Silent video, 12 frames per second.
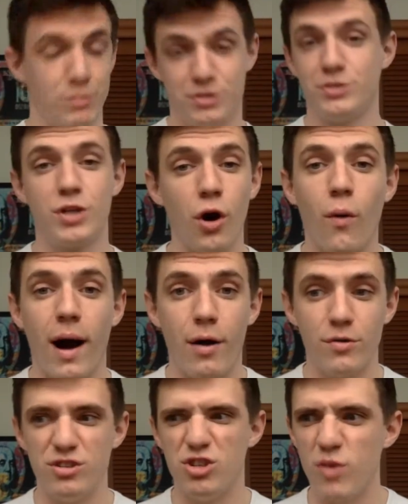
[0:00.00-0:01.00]
go
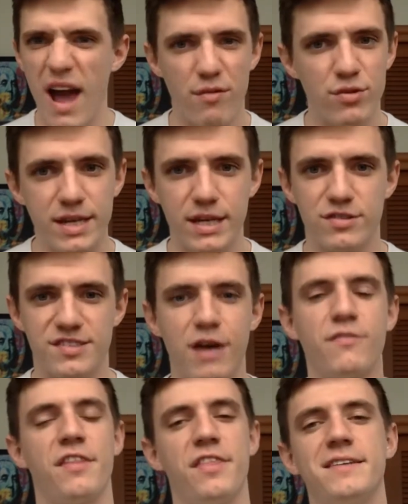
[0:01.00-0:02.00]
out and do everything
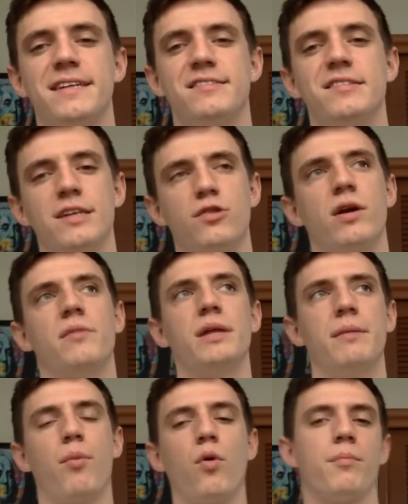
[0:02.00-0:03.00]
yourself. I think that's an incredibly
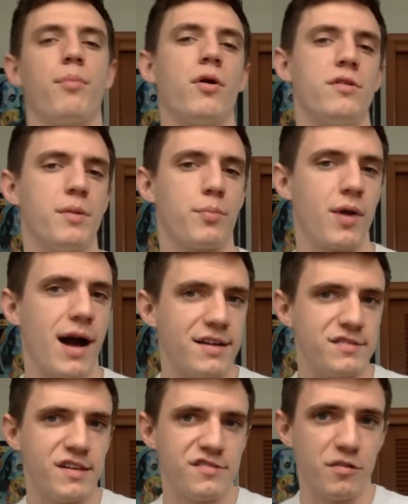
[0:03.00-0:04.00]
important part of the
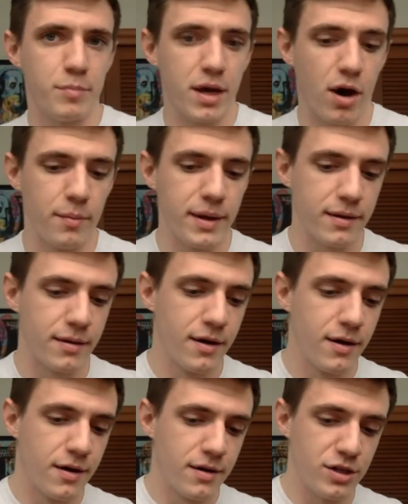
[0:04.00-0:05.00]
process of becoming,
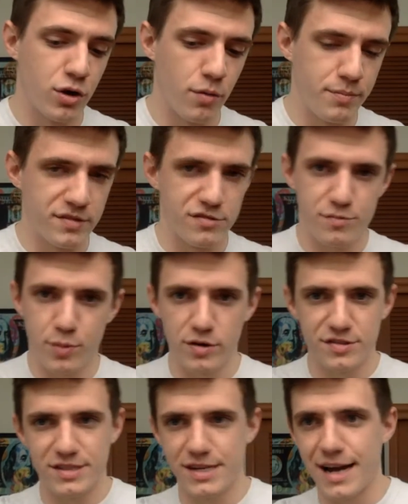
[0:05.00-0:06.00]
a business
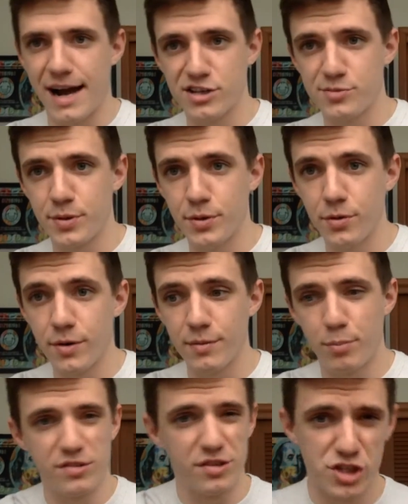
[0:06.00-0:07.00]
person and an entrepreneur. It
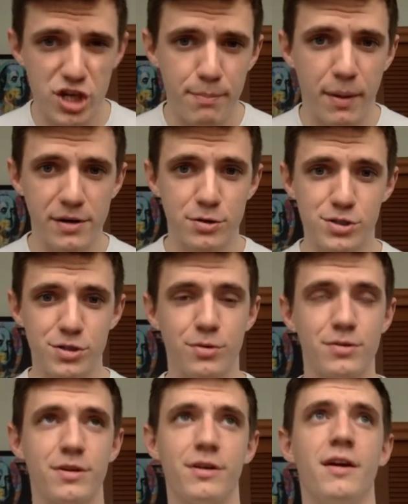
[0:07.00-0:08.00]
puts a chip on your
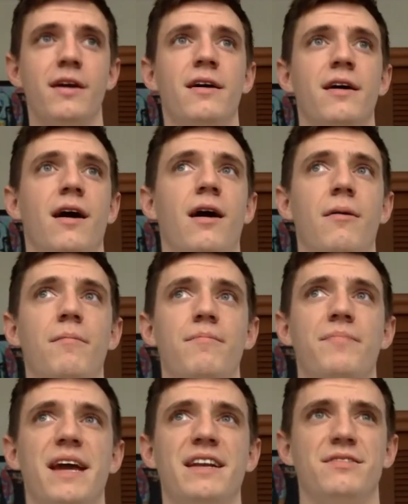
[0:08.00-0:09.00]
shoulder,
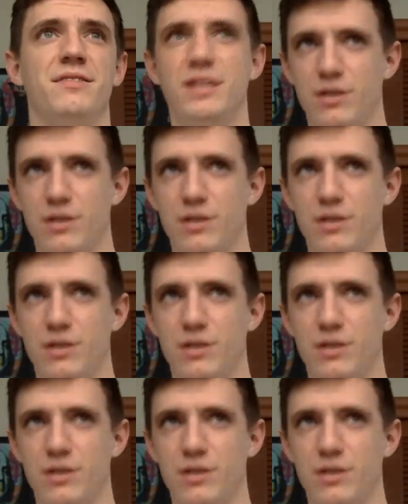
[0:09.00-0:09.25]
and